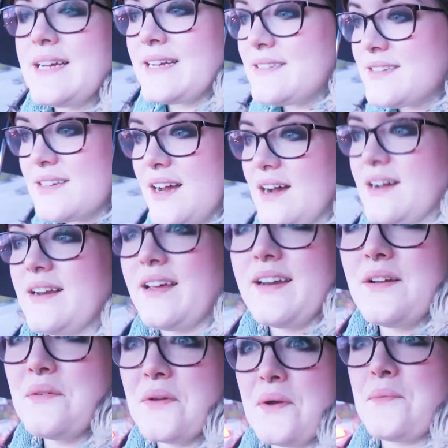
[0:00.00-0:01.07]
it's dark and I
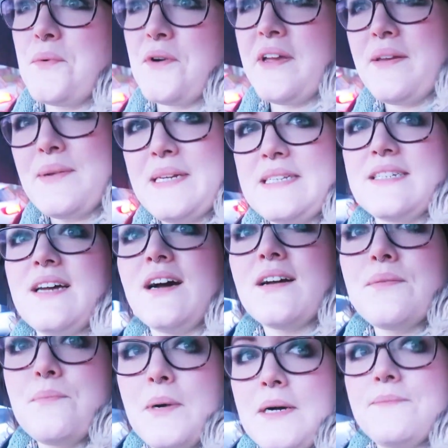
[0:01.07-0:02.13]
don't want to go walking when it's dark
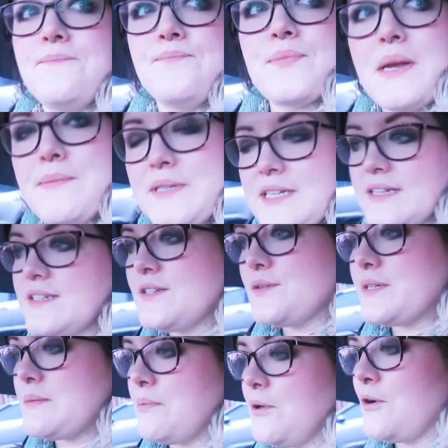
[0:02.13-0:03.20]
but I'm excited to
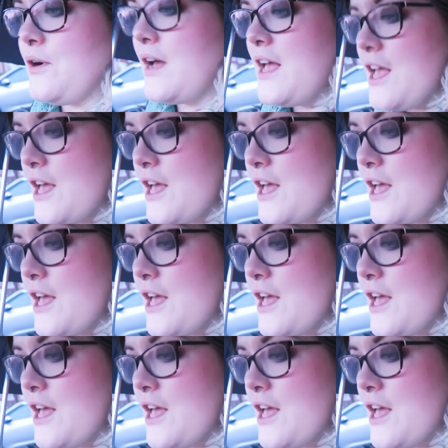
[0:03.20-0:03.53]
explore